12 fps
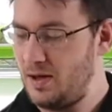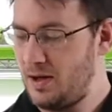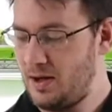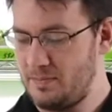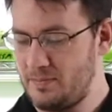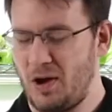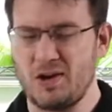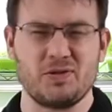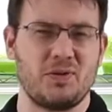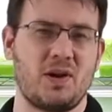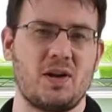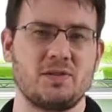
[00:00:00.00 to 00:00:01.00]

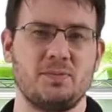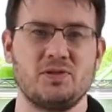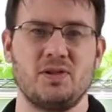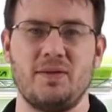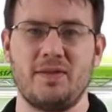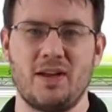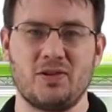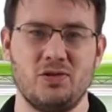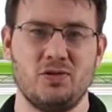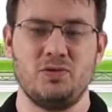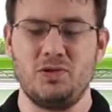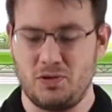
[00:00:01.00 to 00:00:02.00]
also our customers love that
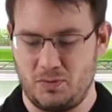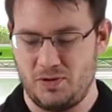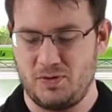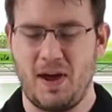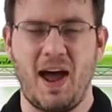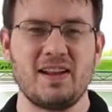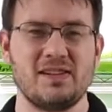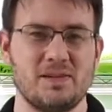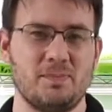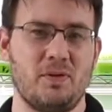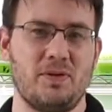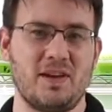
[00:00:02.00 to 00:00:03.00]
too. You know, when you add
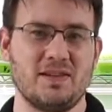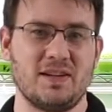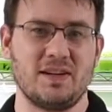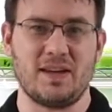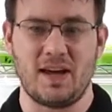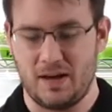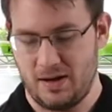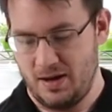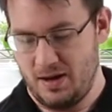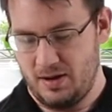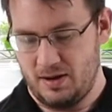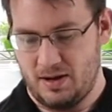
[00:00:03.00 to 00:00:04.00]
simple things like that,
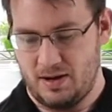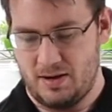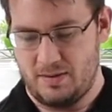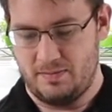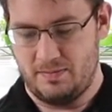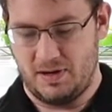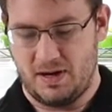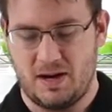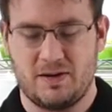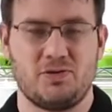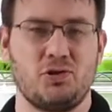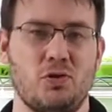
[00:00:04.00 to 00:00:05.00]
it
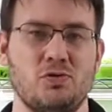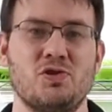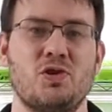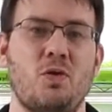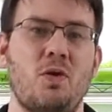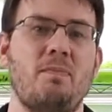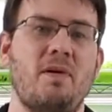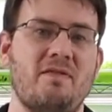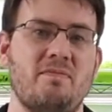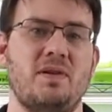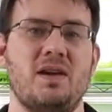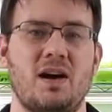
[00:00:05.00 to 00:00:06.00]
kind of shows you go
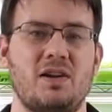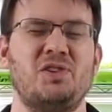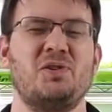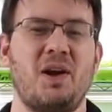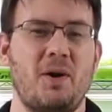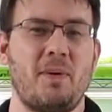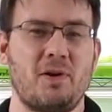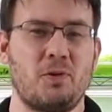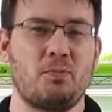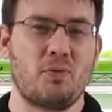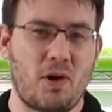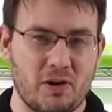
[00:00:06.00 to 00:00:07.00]
above and beyond and you care about
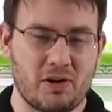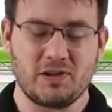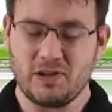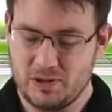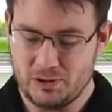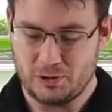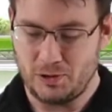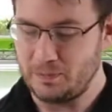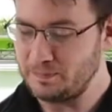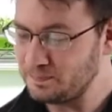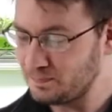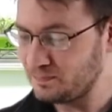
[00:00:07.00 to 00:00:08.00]
your product.
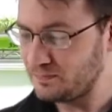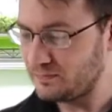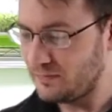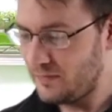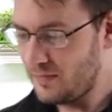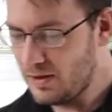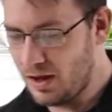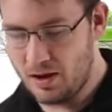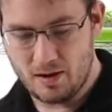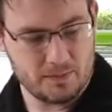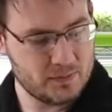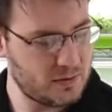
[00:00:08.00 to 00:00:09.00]
So
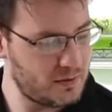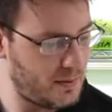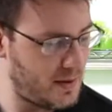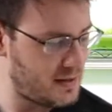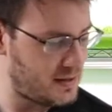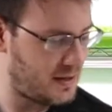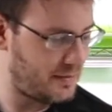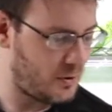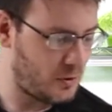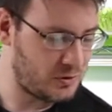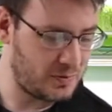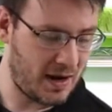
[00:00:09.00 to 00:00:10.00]
anyways, and then of
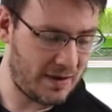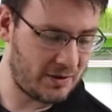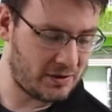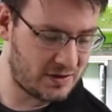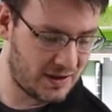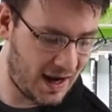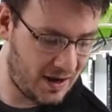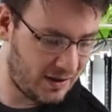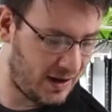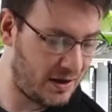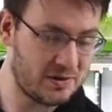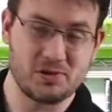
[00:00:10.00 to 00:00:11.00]
course we have our scale
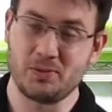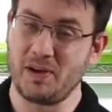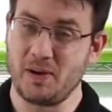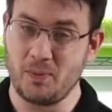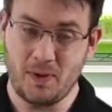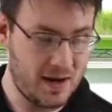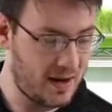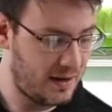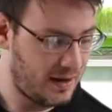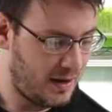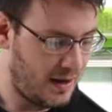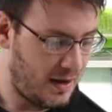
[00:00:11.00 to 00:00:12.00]
here so we can weigh it,